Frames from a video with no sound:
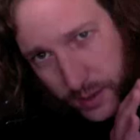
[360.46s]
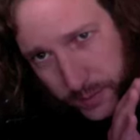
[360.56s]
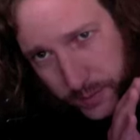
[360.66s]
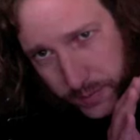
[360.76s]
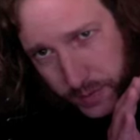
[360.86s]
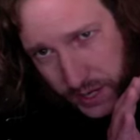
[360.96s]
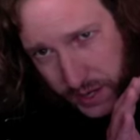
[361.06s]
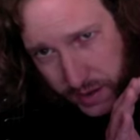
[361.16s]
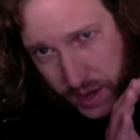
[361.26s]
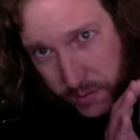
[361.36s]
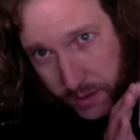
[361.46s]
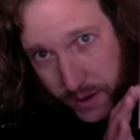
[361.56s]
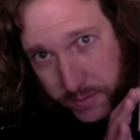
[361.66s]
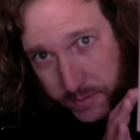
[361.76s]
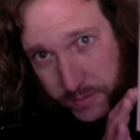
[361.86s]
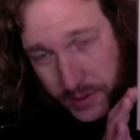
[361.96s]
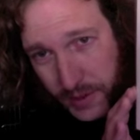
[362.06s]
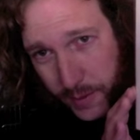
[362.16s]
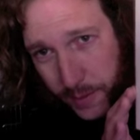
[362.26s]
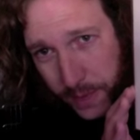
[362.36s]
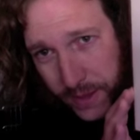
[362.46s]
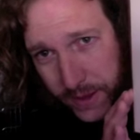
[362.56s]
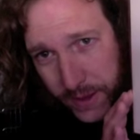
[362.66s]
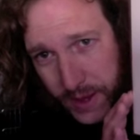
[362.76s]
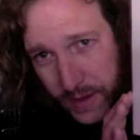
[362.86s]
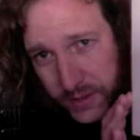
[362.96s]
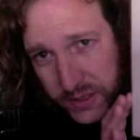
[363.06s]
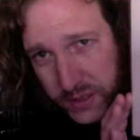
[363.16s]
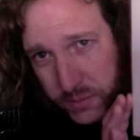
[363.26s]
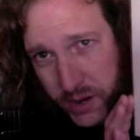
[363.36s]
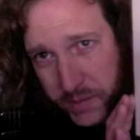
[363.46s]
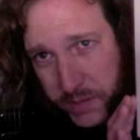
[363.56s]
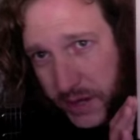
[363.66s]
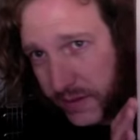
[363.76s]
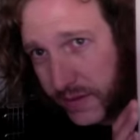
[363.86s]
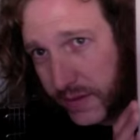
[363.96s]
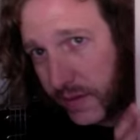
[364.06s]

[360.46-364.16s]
in hip hop. Just the break beats